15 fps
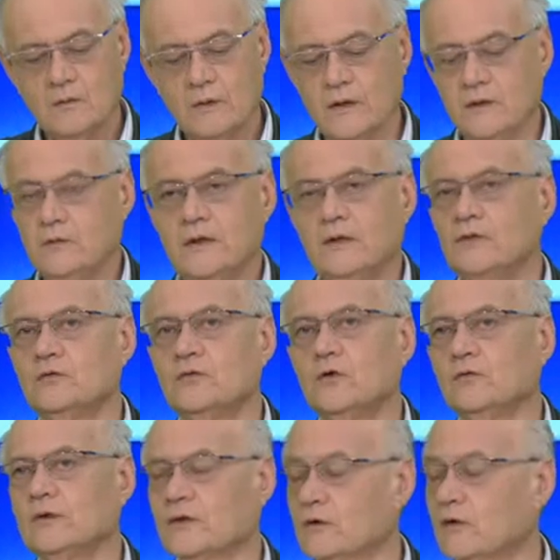We don't
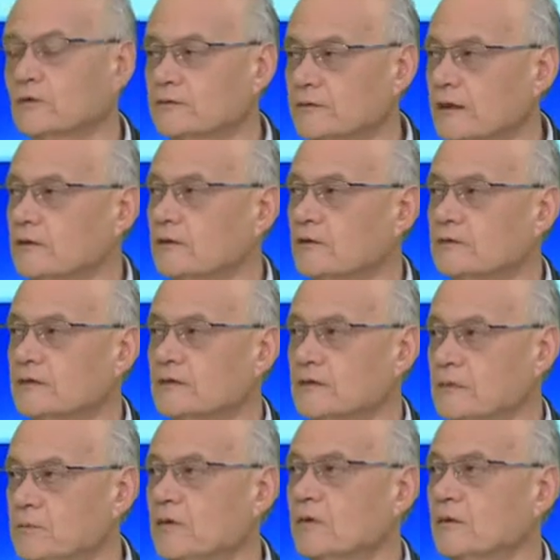know the content of the
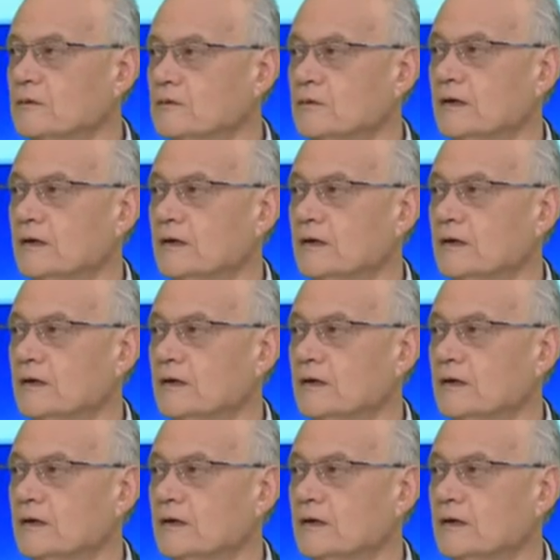report,